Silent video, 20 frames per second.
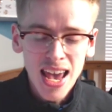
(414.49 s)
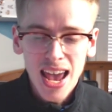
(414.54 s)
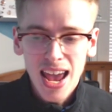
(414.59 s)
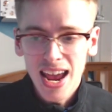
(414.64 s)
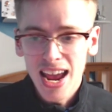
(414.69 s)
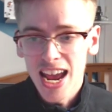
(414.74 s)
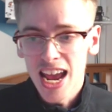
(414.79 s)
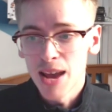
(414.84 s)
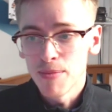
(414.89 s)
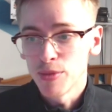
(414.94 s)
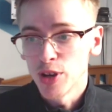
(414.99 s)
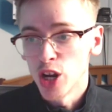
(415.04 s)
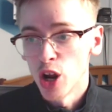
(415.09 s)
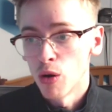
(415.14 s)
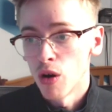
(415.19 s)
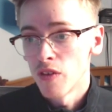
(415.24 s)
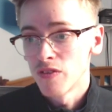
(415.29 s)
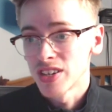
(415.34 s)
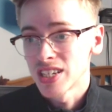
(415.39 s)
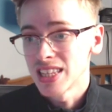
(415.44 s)
You know,
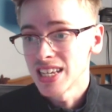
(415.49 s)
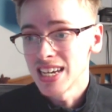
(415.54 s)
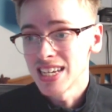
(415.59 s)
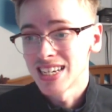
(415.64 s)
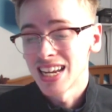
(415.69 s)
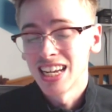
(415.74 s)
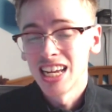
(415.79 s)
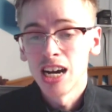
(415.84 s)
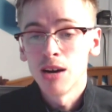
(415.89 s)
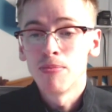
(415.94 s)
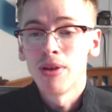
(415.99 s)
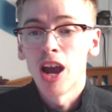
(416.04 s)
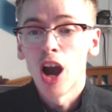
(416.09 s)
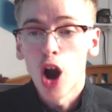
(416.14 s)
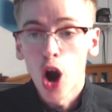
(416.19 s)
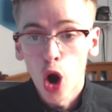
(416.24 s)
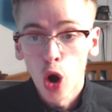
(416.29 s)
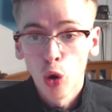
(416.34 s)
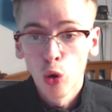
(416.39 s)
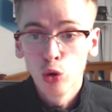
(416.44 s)
obviously he's a little bit
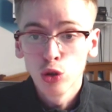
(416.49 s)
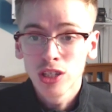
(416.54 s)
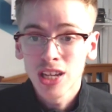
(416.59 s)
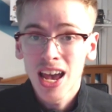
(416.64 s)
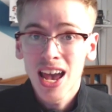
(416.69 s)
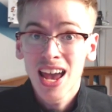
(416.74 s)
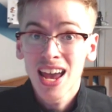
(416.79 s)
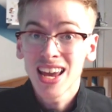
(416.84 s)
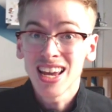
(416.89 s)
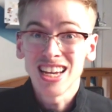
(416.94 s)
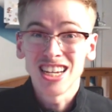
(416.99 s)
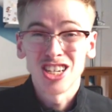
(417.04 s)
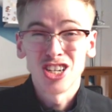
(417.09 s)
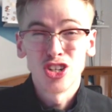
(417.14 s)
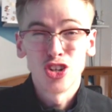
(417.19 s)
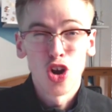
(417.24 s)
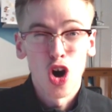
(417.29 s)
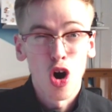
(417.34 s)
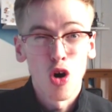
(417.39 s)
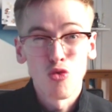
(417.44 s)
older. He's
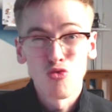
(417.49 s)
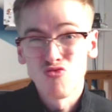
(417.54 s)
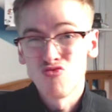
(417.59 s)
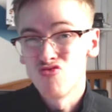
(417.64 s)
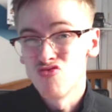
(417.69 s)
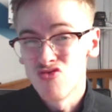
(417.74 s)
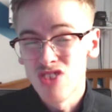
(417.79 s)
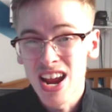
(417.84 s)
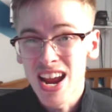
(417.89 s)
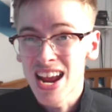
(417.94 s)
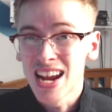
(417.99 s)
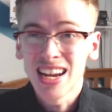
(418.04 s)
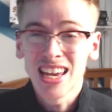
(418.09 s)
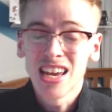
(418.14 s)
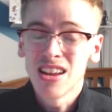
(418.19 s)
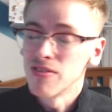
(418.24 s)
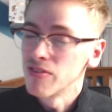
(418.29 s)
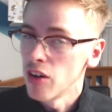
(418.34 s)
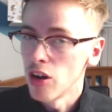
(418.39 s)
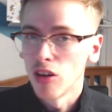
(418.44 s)
not really
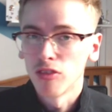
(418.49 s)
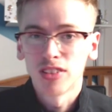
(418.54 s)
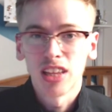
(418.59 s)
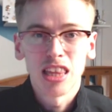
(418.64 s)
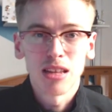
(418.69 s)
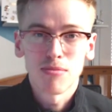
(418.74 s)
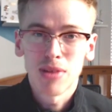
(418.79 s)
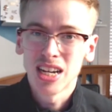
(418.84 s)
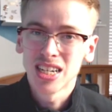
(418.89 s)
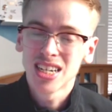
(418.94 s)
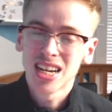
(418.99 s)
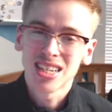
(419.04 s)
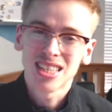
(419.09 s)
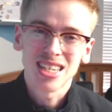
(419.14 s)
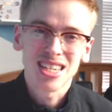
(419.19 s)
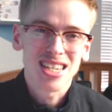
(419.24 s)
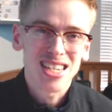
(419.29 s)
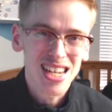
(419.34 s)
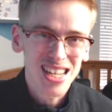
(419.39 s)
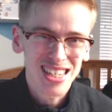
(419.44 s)
involved in the Manchester
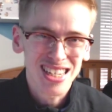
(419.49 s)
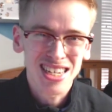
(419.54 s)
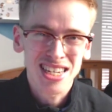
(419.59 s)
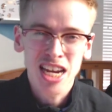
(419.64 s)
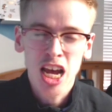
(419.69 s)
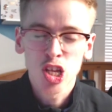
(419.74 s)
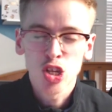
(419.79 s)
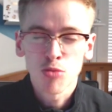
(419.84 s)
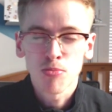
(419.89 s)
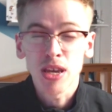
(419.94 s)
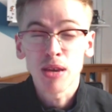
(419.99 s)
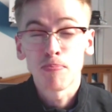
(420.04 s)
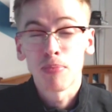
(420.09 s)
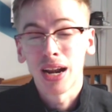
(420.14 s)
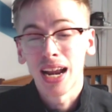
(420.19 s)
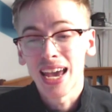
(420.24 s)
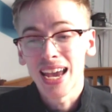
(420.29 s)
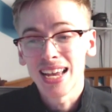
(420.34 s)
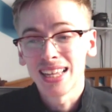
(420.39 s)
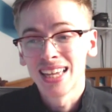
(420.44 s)
City setup. He
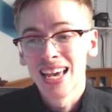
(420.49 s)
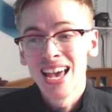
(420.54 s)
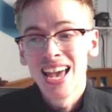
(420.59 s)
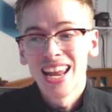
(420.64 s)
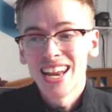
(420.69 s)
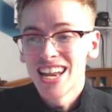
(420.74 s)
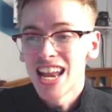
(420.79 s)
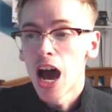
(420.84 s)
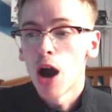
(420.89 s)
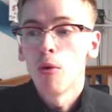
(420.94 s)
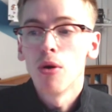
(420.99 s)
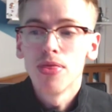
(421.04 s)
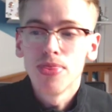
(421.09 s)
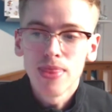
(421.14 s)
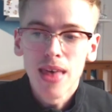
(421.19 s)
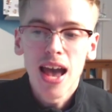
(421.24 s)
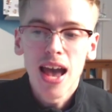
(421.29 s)
played now and